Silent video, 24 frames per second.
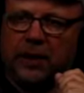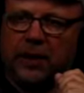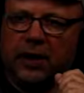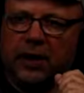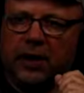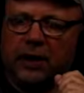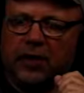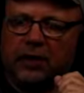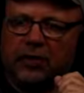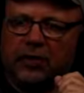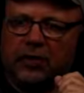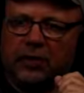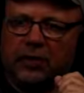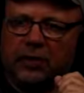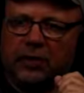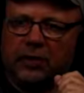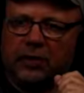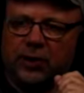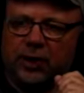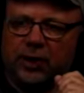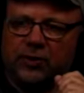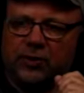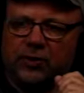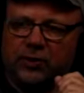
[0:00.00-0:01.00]
it
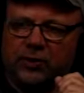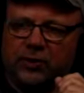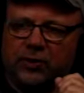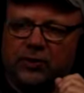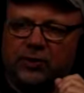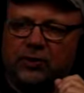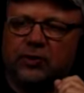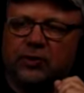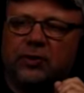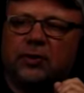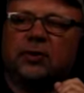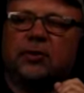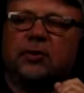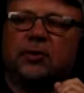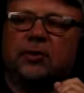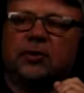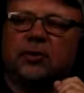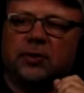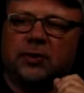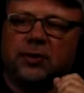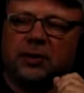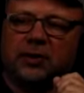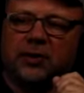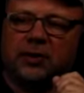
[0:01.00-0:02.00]
synchronizes
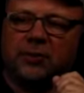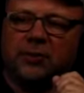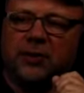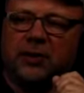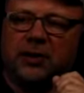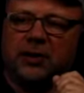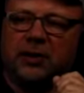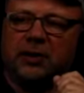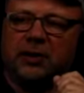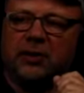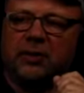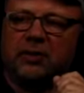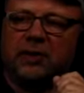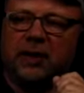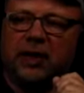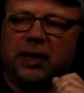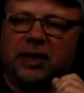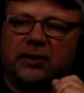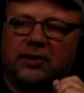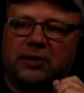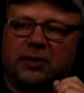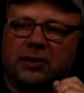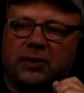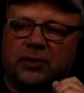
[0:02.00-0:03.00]
the speed of
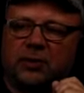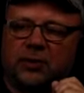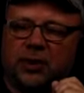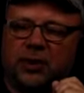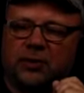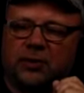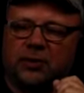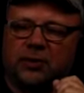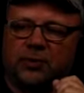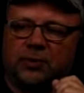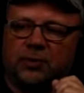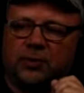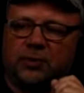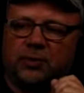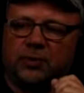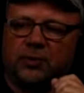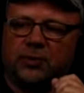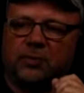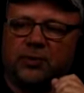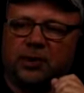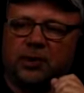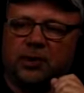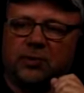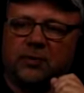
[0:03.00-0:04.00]
that synchronizes with the
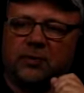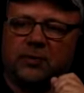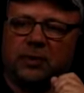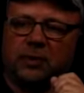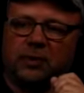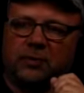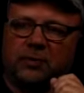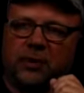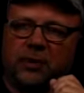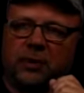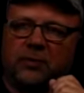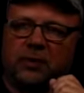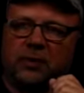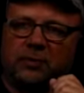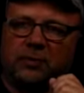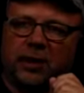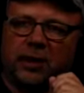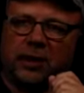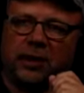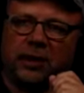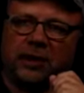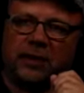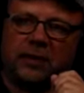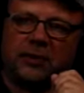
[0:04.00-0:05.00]
speed of the revolving
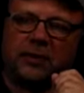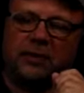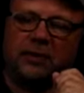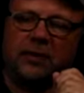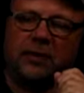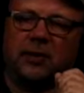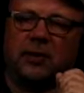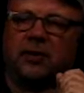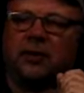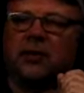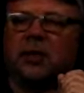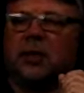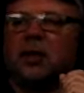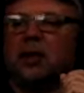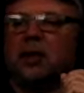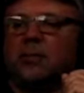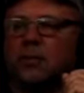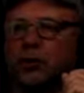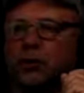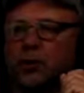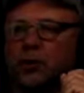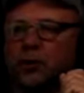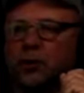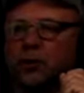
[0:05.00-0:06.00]
magnetic field
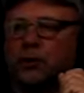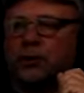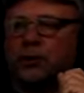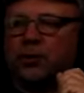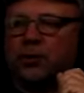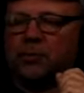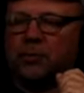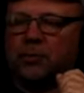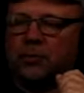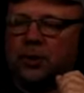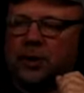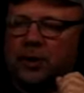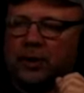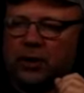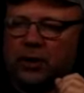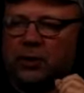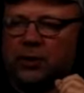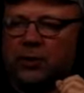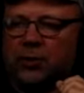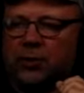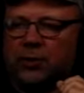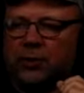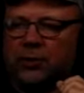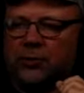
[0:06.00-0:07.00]
produced by the
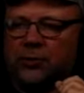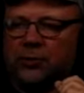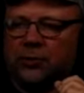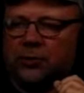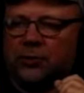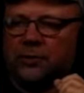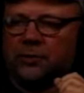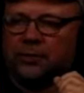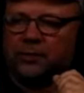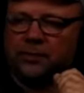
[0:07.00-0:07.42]
coils